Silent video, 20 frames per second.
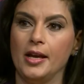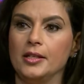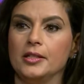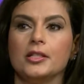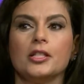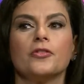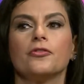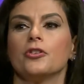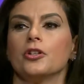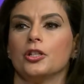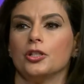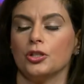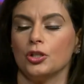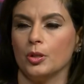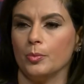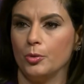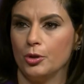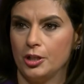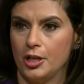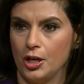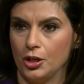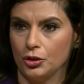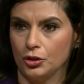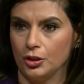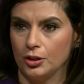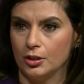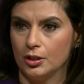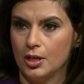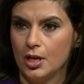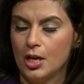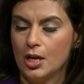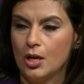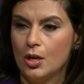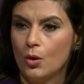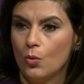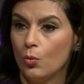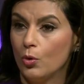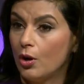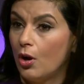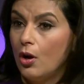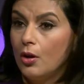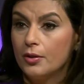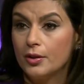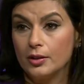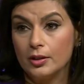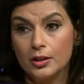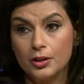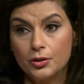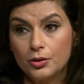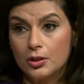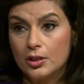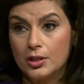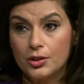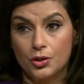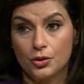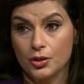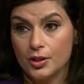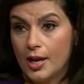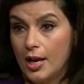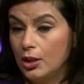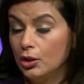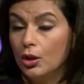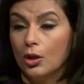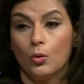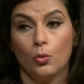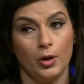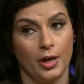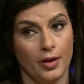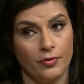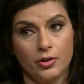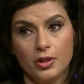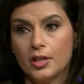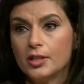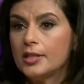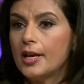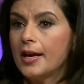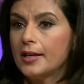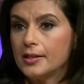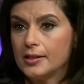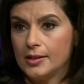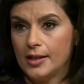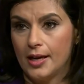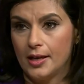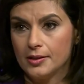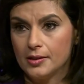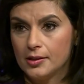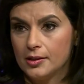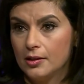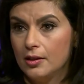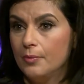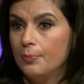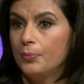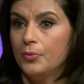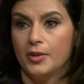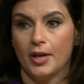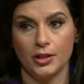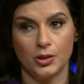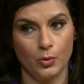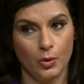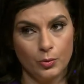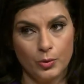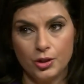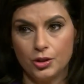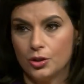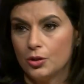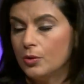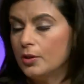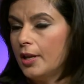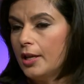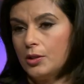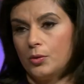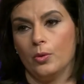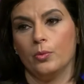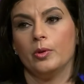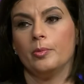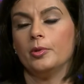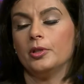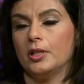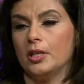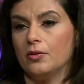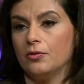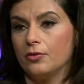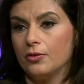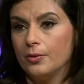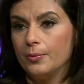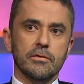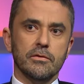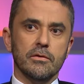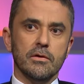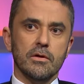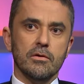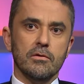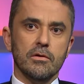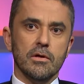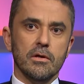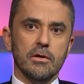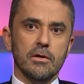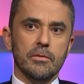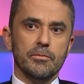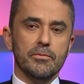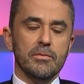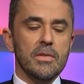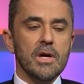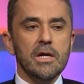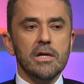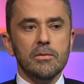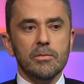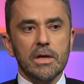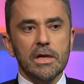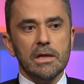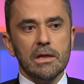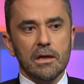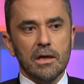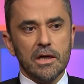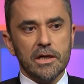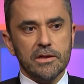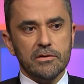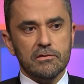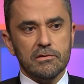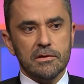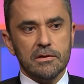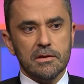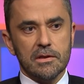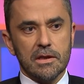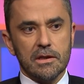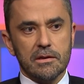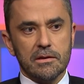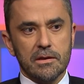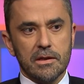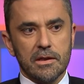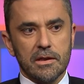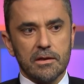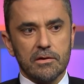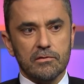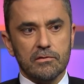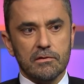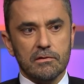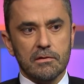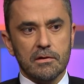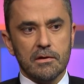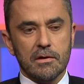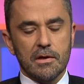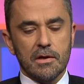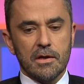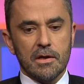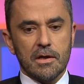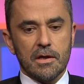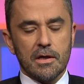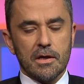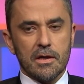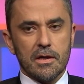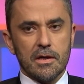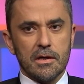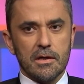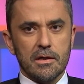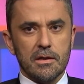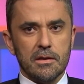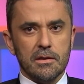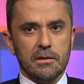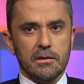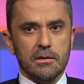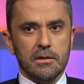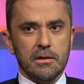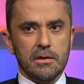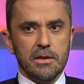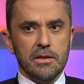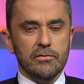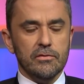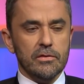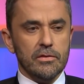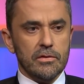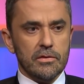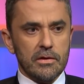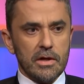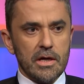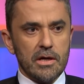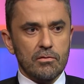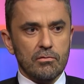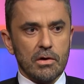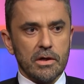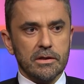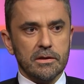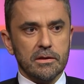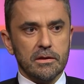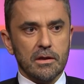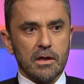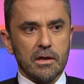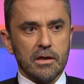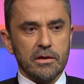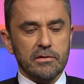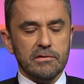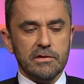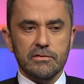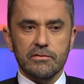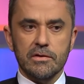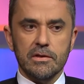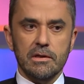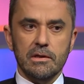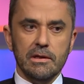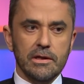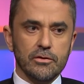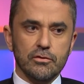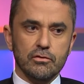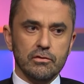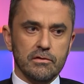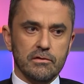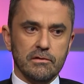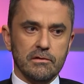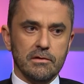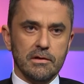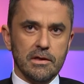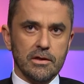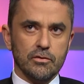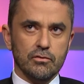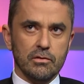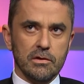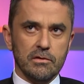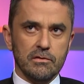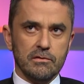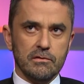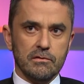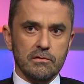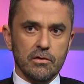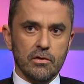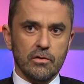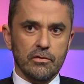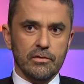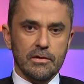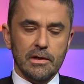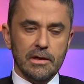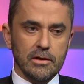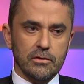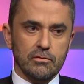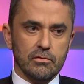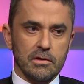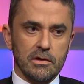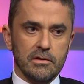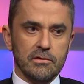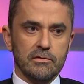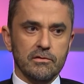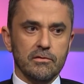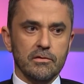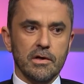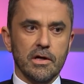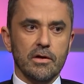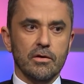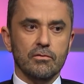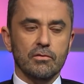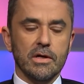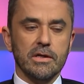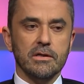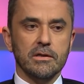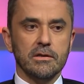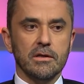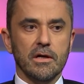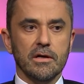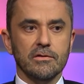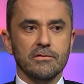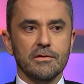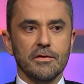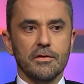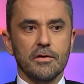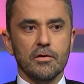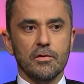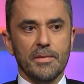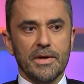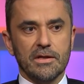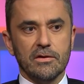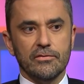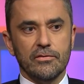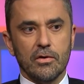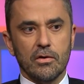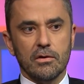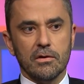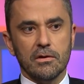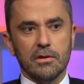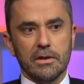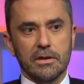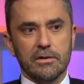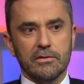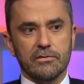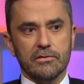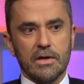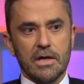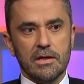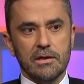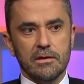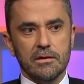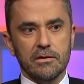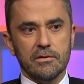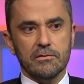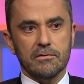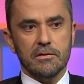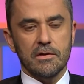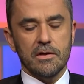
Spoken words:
different interpretation when all the literalists are saying, look, whatever the text says, that's what we do and that's what we believe? There are many, many lines in that text. And even they recognize, even the literalists of the literalists recognize that there are metaphorical understandings.